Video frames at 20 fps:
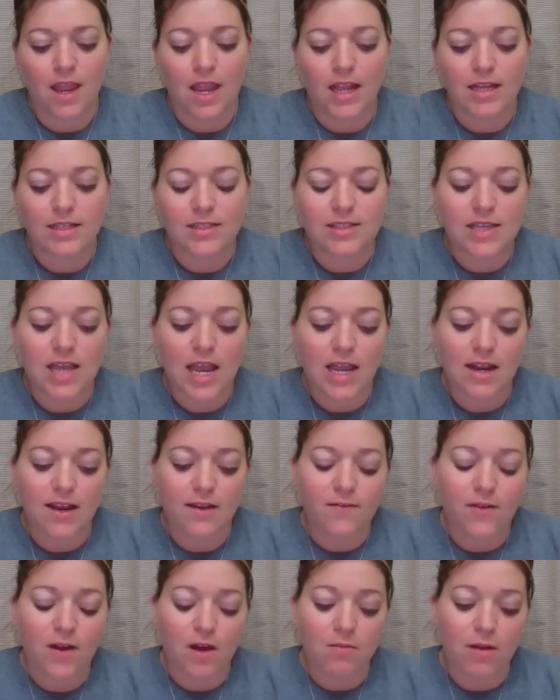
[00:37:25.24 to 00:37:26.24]
Inside, I
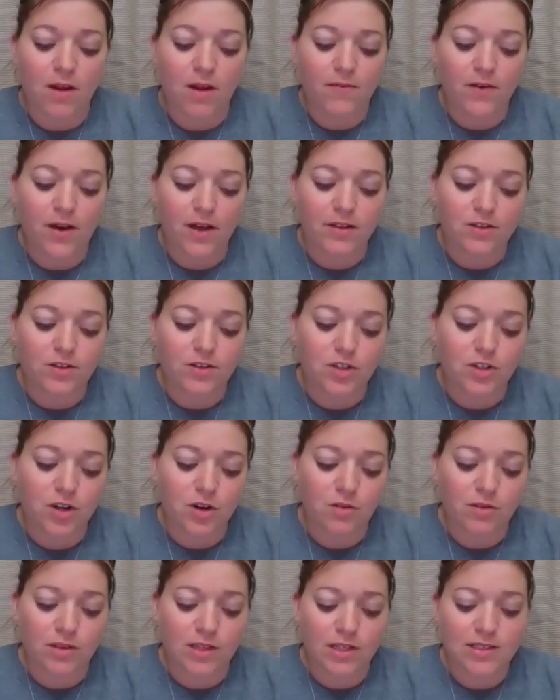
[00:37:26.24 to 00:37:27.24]
found my father's
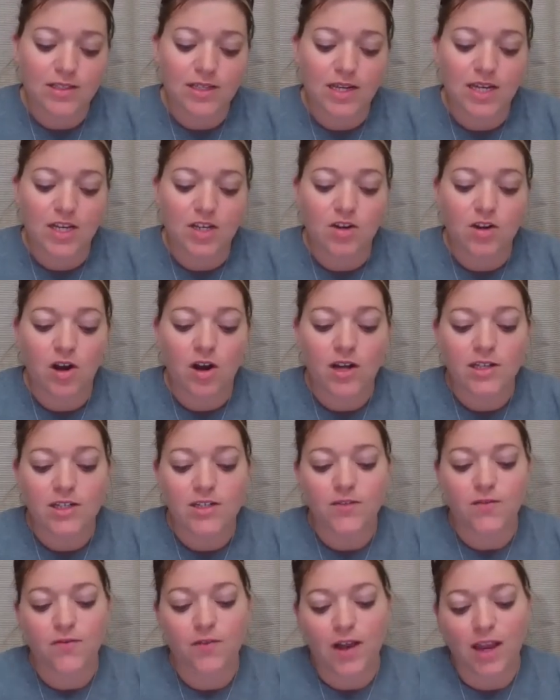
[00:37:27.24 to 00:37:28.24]
note that said he'd gone to
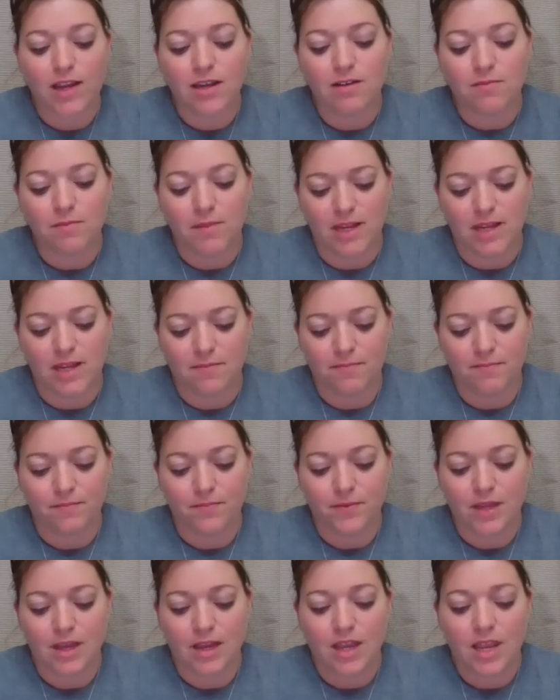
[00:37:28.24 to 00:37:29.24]
find me,
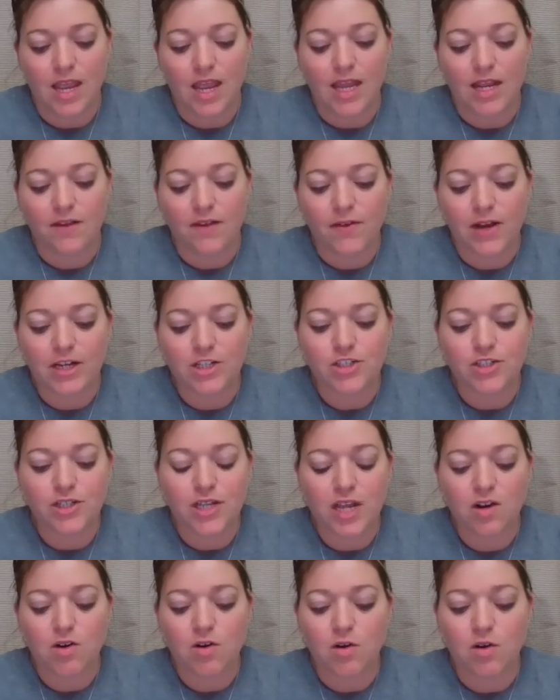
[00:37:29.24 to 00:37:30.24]
and if I should
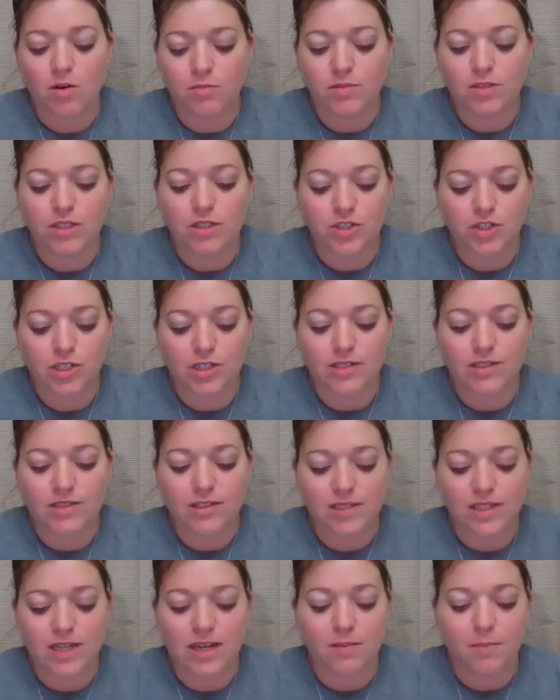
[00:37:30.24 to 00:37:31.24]
get home, to just
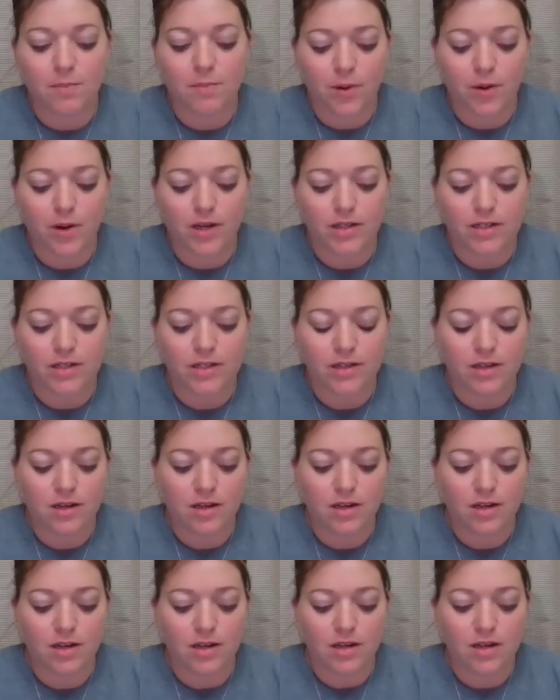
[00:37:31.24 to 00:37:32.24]
stay put.
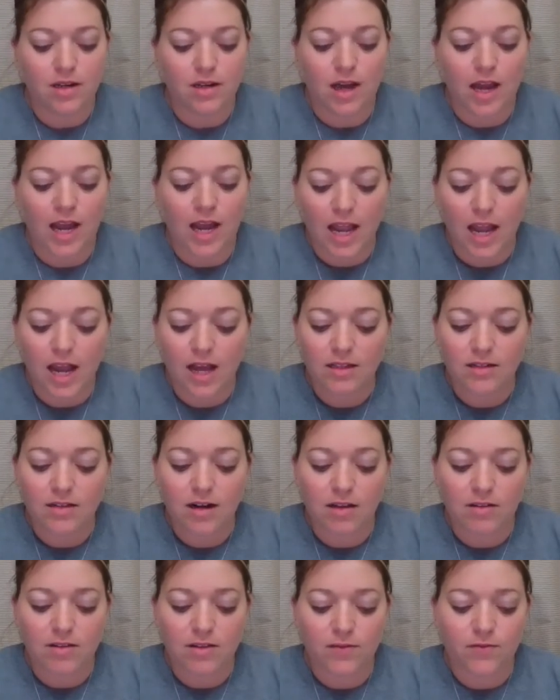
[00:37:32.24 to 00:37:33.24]
I hollered
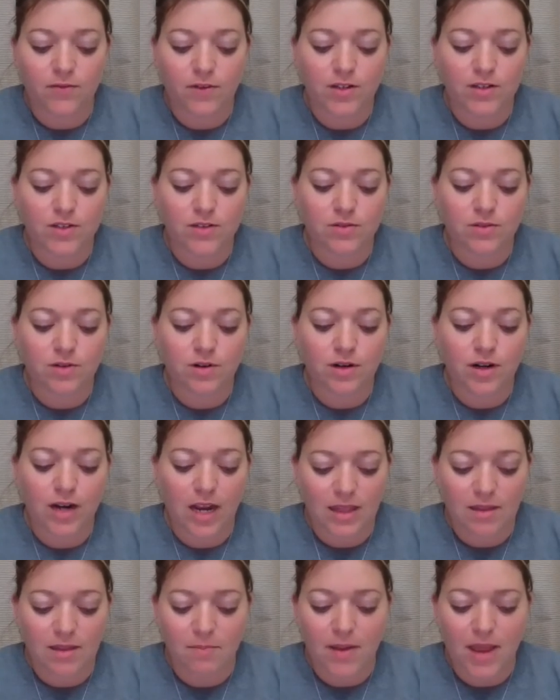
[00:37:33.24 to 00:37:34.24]
out the front door
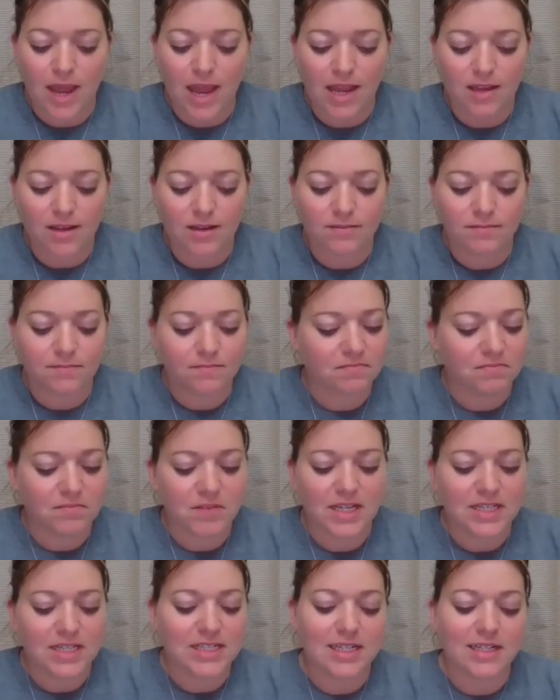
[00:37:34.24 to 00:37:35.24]
and the back.
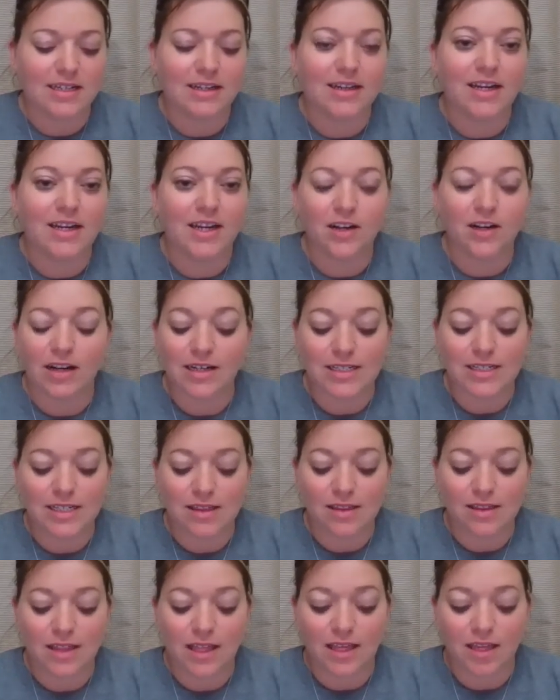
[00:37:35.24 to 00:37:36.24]
He didn't hear. I
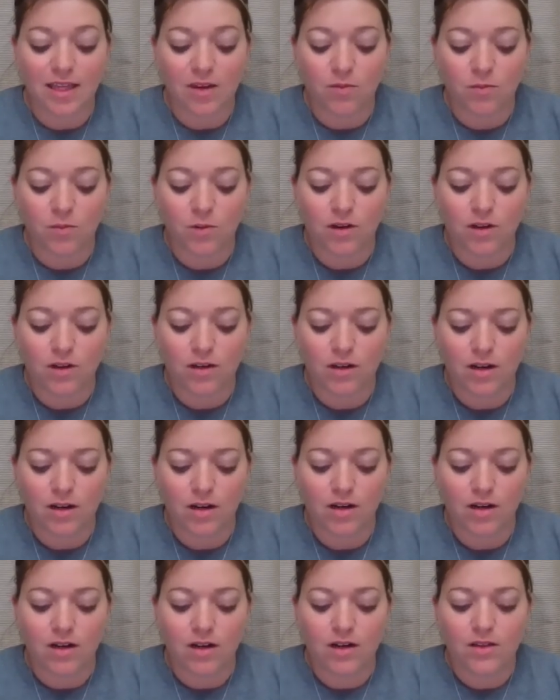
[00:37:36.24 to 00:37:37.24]
didn't think he would.
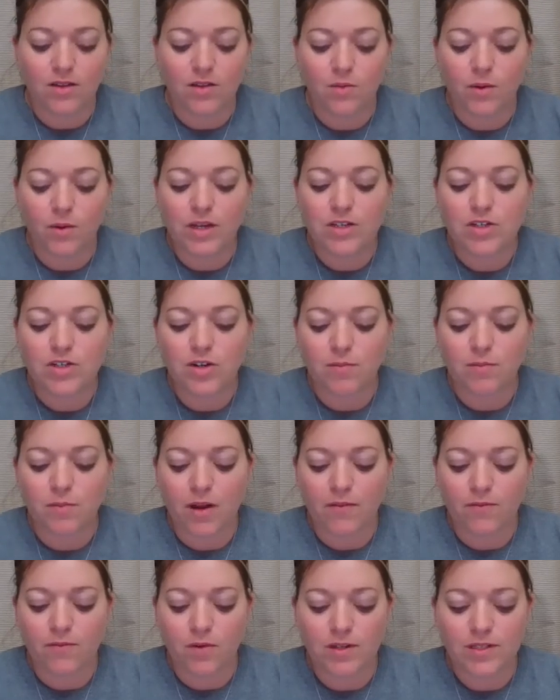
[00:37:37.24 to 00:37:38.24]
The wind took
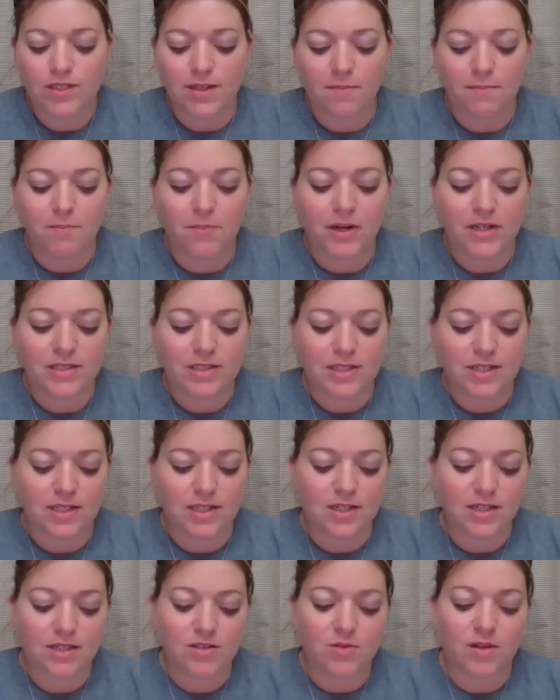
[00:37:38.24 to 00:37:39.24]
my voice and busted
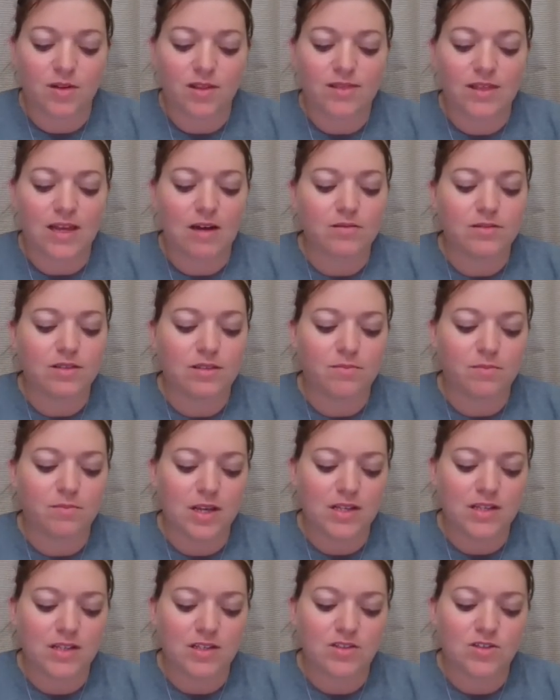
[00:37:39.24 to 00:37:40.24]
it into 1,000
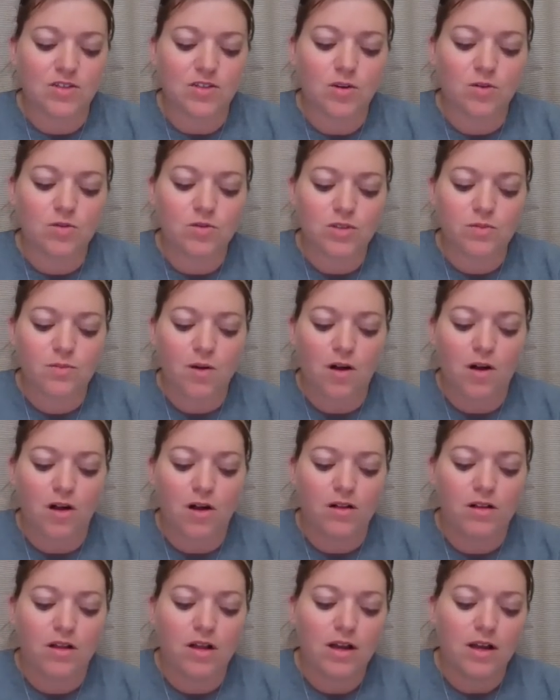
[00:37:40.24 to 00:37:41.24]
pieces, so
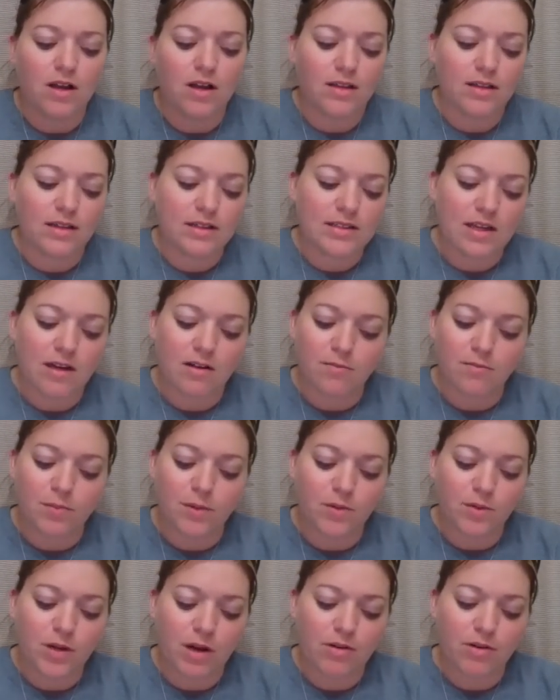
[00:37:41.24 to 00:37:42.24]
small the sound
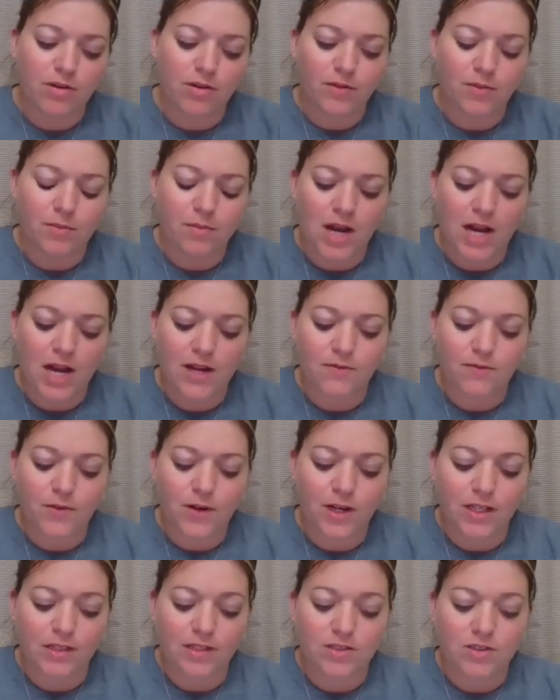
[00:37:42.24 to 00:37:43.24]
blew out over Ma and
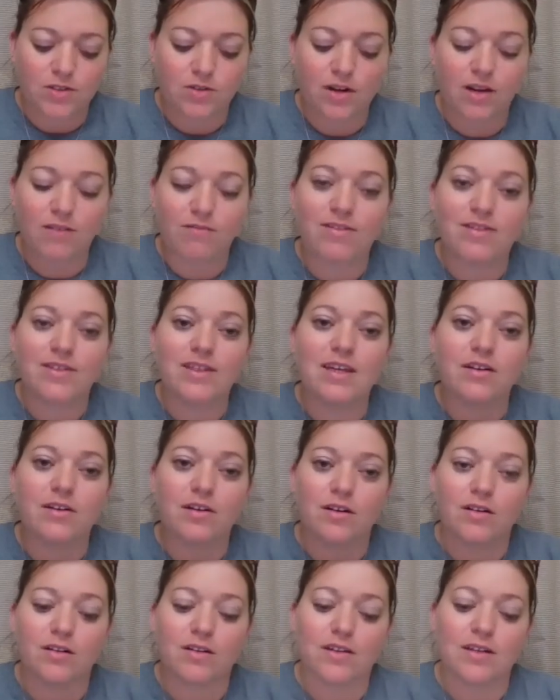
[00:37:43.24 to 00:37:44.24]
Franklin's grave,
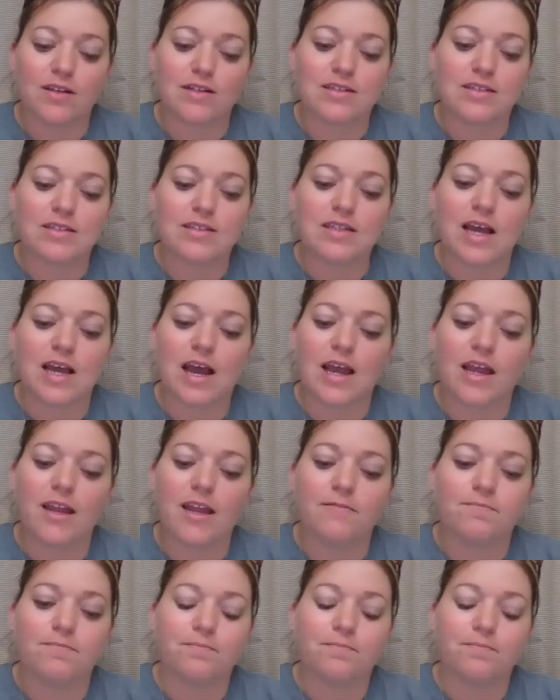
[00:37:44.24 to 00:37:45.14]
thinner than a sigh.